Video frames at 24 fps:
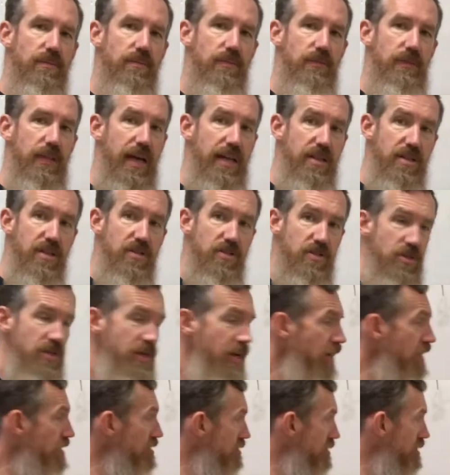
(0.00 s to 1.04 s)
I did
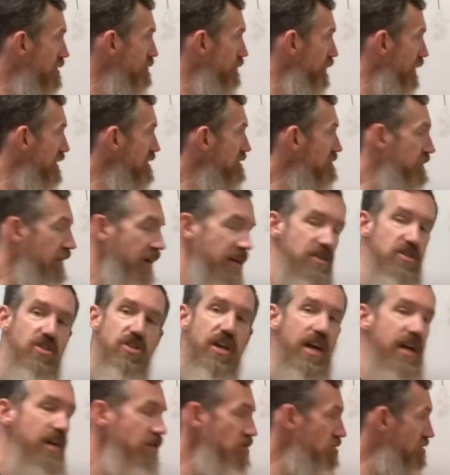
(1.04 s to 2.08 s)
change displacement. I
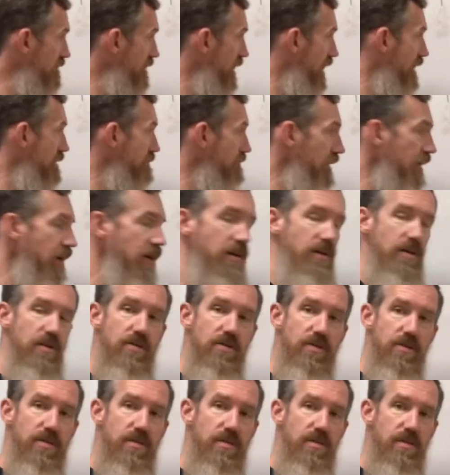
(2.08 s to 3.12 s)
changed 10
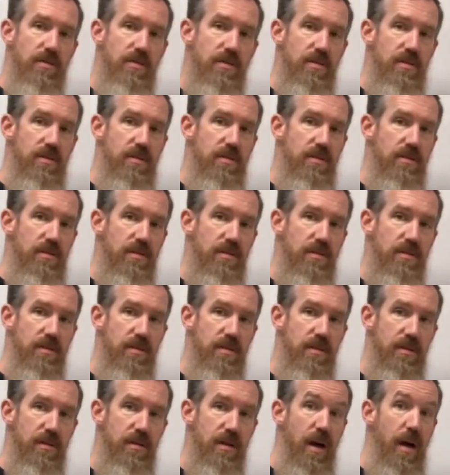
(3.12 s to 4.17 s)
meters.
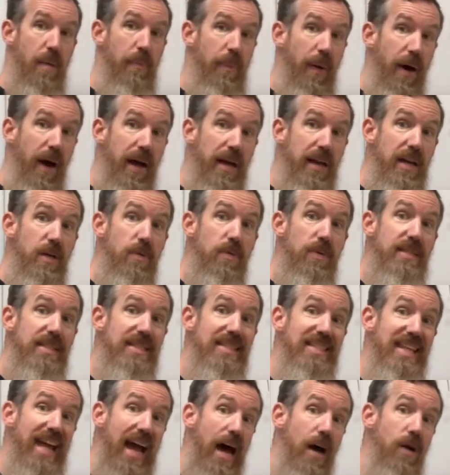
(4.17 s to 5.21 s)
But it was
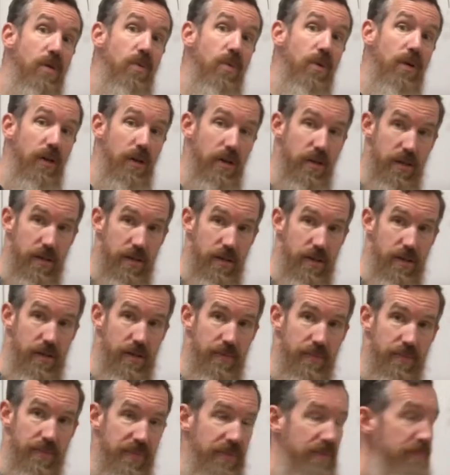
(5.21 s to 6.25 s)
downward
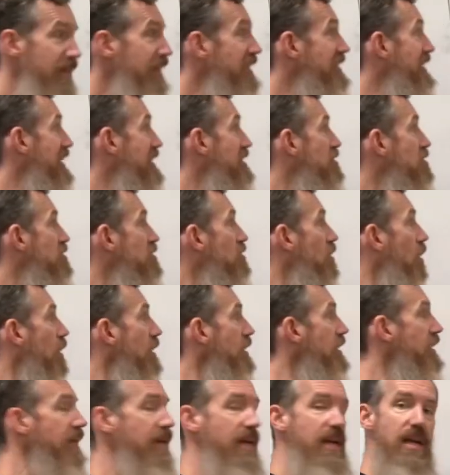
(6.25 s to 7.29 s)
because I
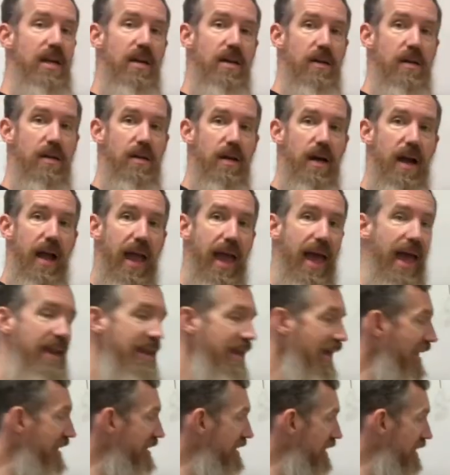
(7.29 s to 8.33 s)
started here and
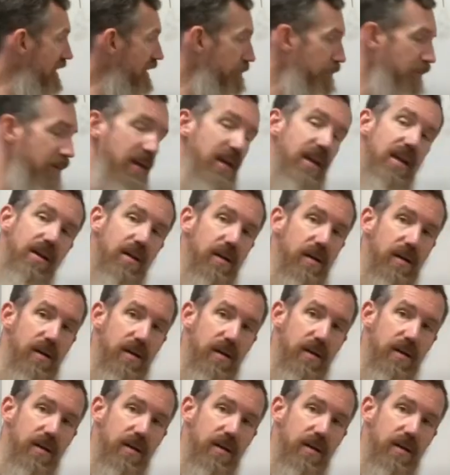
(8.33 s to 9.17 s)
ended up here.